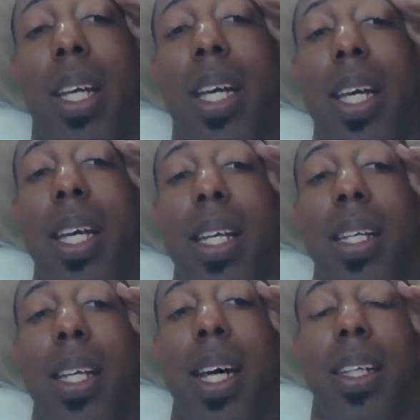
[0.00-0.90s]

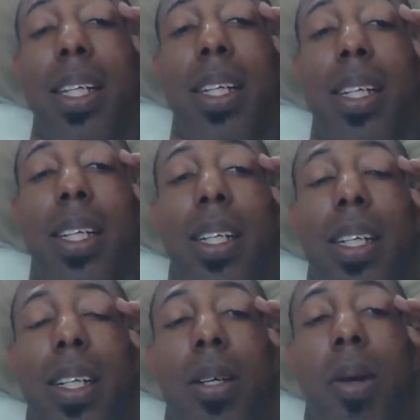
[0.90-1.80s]
And I think
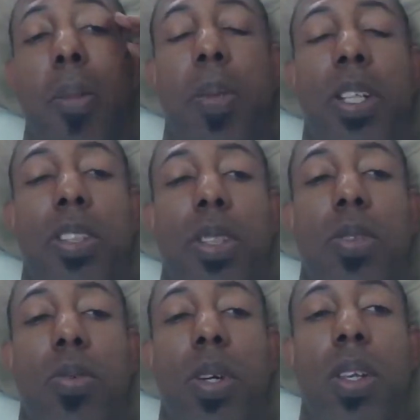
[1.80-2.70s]
a picture
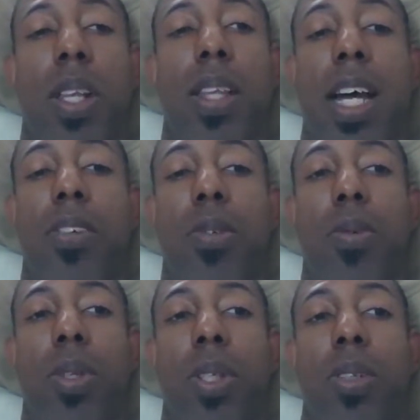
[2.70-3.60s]
is worth 1,000
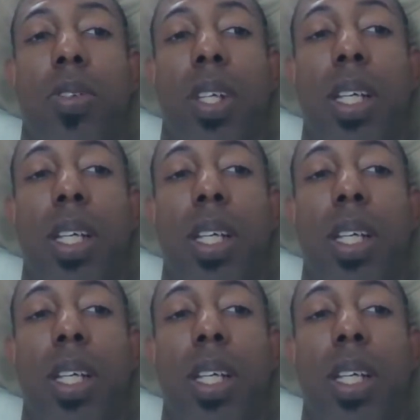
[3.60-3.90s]
words.